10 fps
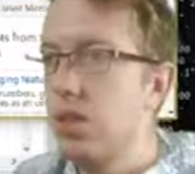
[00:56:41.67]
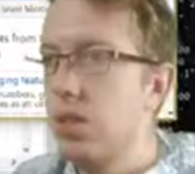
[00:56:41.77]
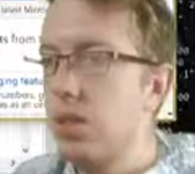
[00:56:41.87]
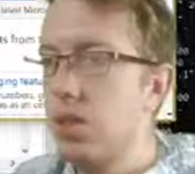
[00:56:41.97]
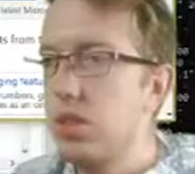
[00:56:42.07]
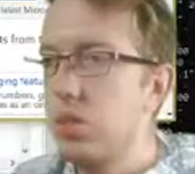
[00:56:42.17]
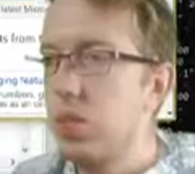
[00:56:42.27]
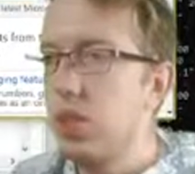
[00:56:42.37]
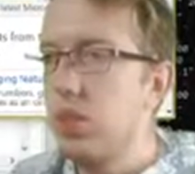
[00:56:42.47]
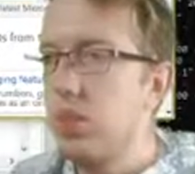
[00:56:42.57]
Okay, so we
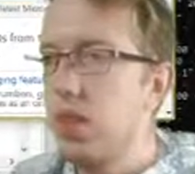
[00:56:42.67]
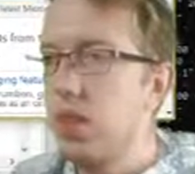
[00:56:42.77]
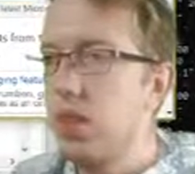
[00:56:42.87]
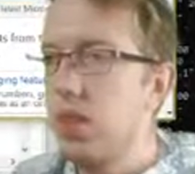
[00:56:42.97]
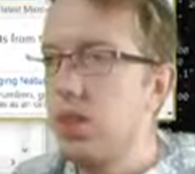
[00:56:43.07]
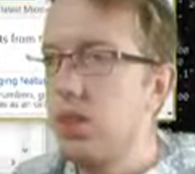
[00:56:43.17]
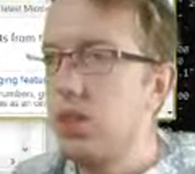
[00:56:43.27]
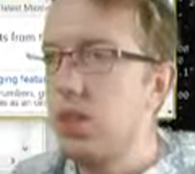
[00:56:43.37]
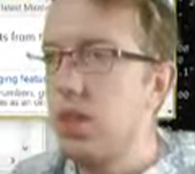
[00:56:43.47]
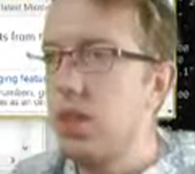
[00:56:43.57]
need to make
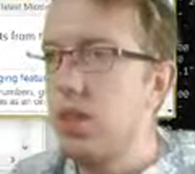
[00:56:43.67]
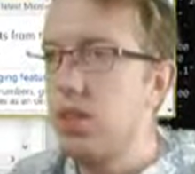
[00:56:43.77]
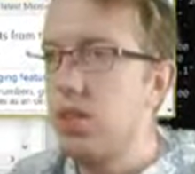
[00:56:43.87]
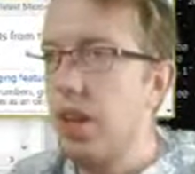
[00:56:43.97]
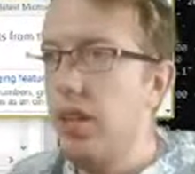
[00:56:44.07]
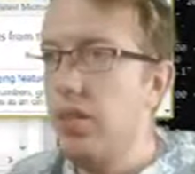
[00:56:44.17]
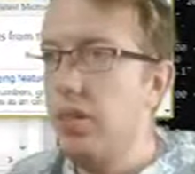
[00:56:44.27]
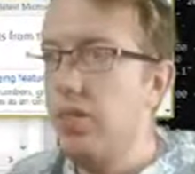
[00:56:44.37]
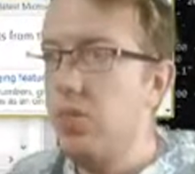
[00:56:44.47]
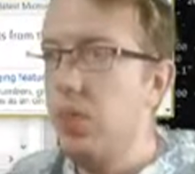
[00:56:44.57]
this title
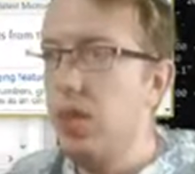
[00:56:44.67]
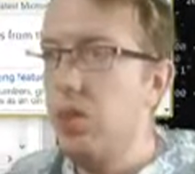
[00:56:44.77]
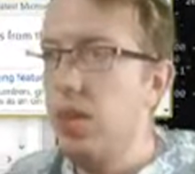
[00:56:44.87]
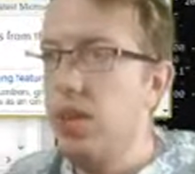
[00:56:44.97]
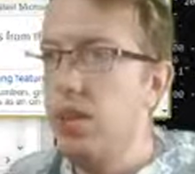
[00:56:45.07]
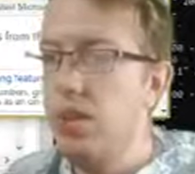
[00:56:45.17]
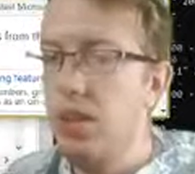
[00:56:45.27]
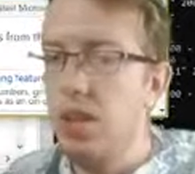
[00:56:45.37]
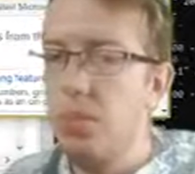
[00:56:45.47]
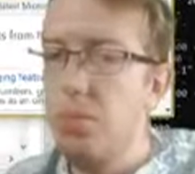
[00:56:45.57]
level made by at the
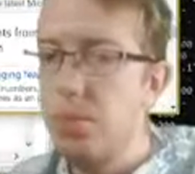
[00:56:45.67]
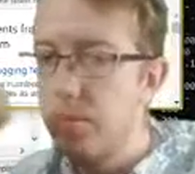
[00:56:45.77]
top.